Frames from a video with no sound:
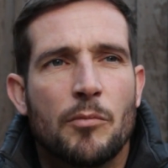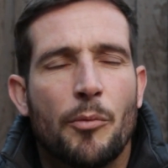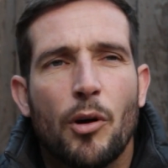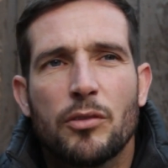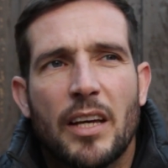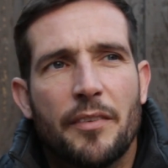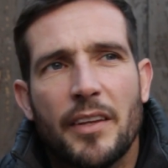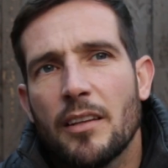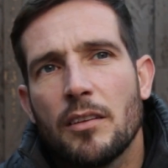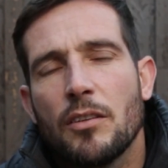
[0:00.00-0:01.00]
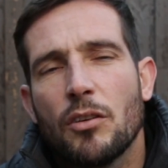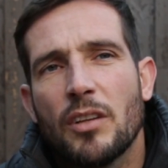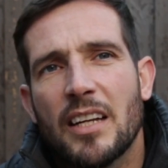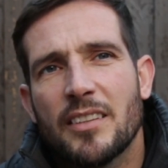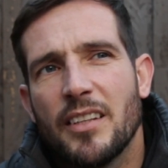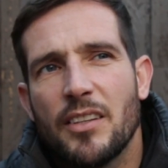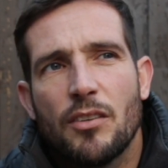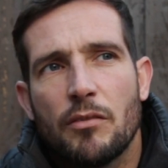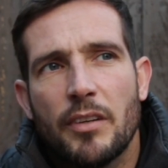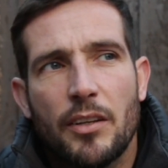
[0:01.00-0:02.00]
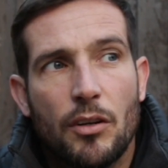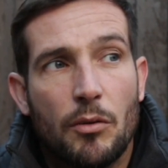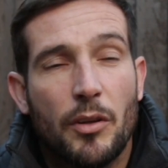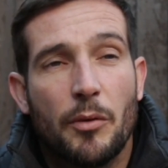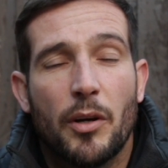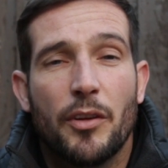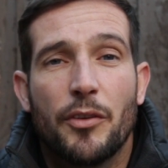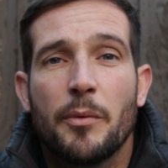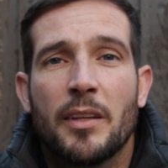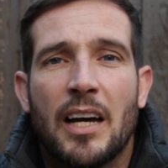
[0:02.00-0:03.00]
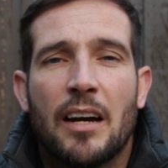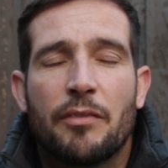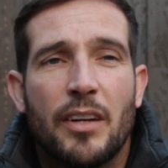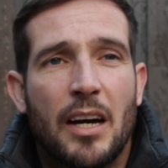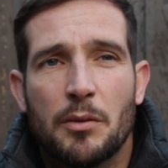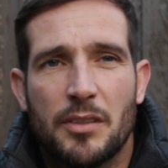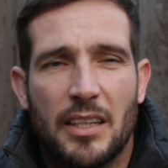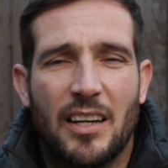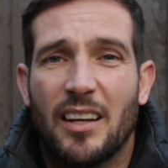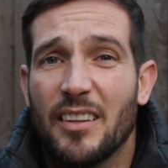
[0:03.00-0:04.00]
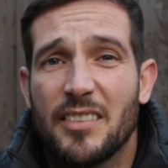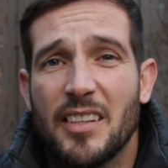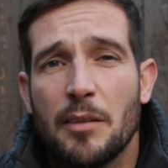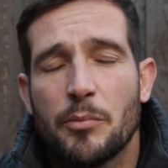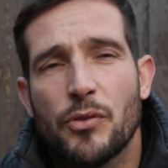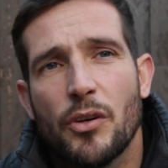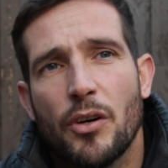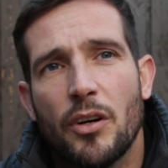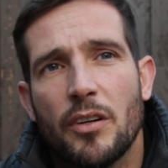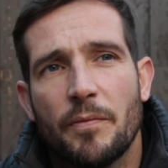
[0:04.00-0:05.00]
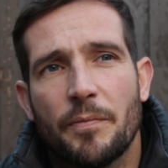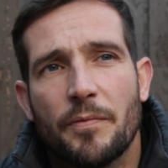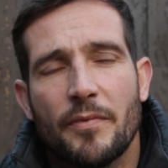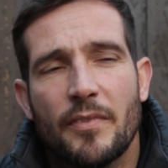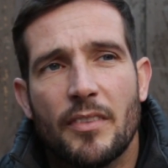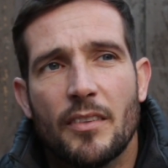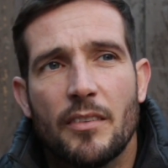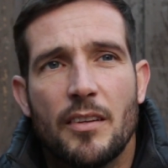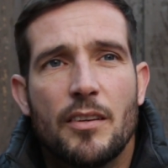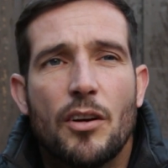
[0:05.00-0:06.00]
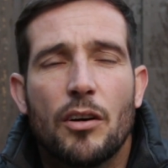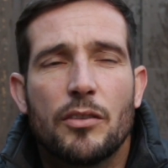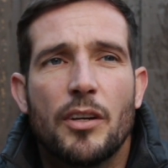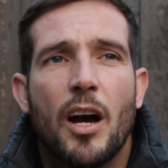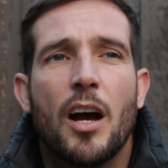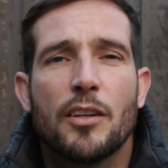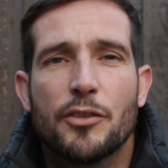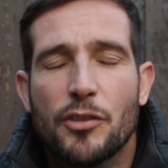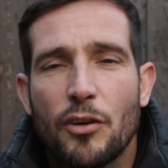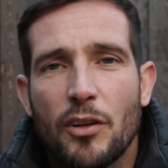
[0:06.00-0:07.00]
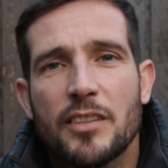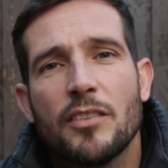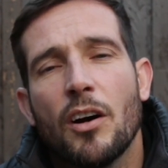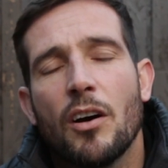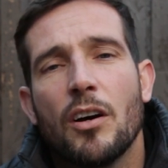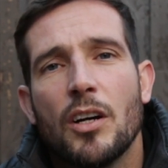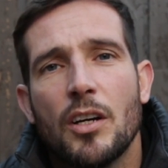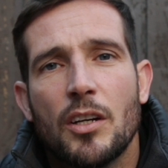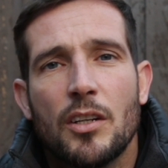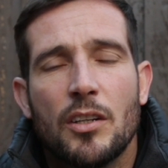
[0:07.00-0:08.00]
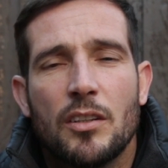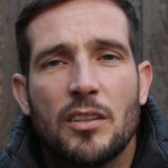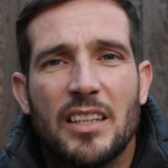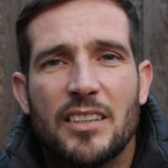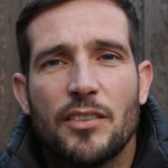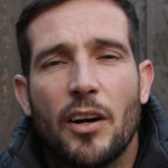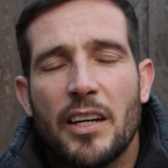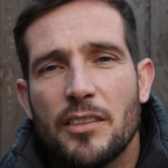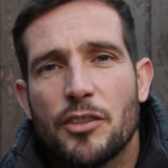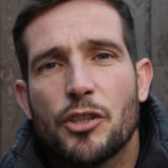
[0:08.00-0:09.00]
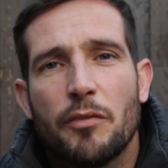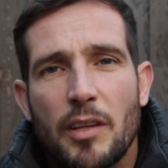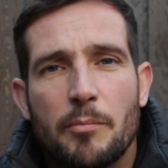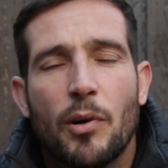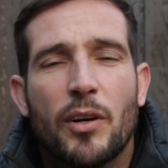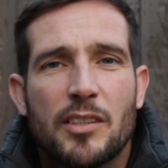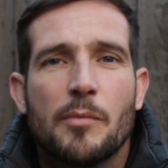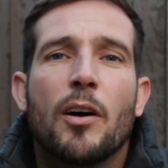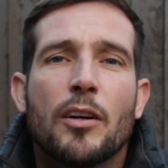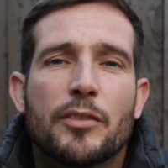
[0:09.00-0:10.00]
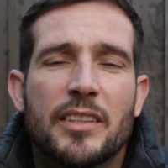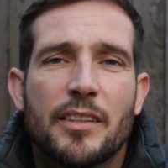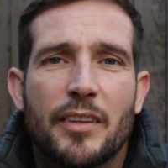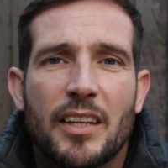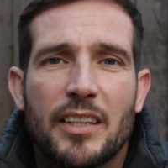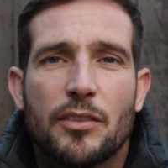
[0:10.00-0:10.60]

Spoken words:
But mostly I think young lads, they don't really know what they want to do in life, and I was exactly the same. So your heart and soul is not in shoveling buckets of mortar, is it really?